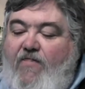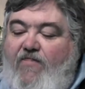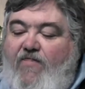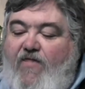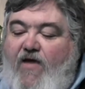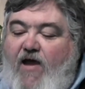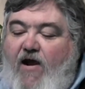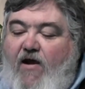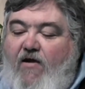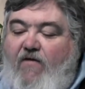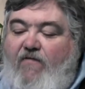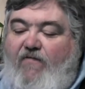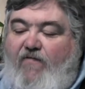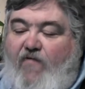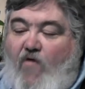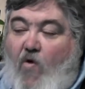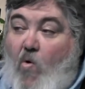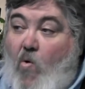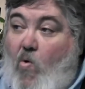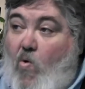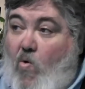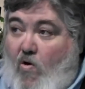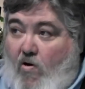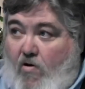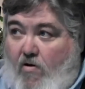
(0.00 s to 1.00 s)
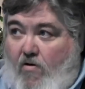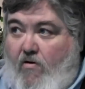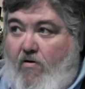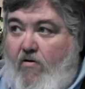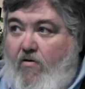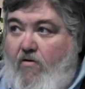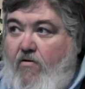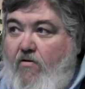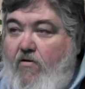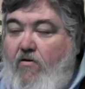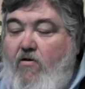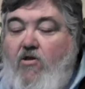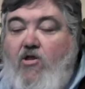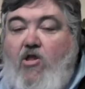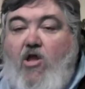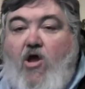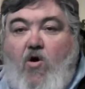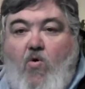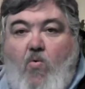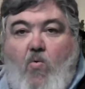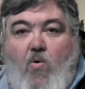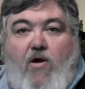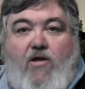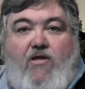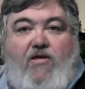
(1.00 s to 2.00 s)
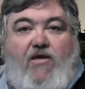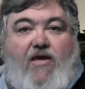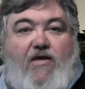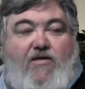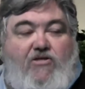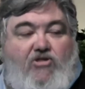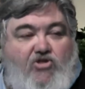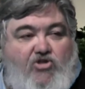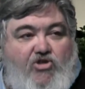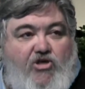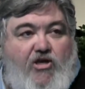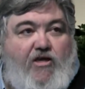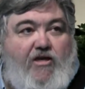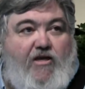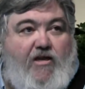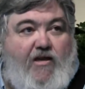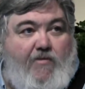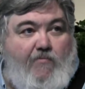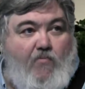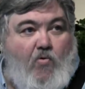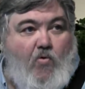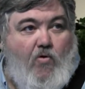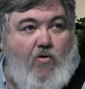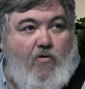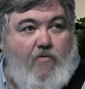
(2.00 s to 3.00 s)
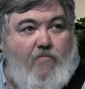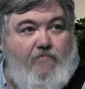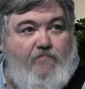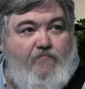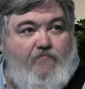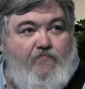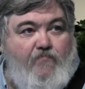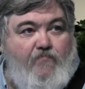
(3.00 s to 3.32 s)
Therefore, no one can sin anymore.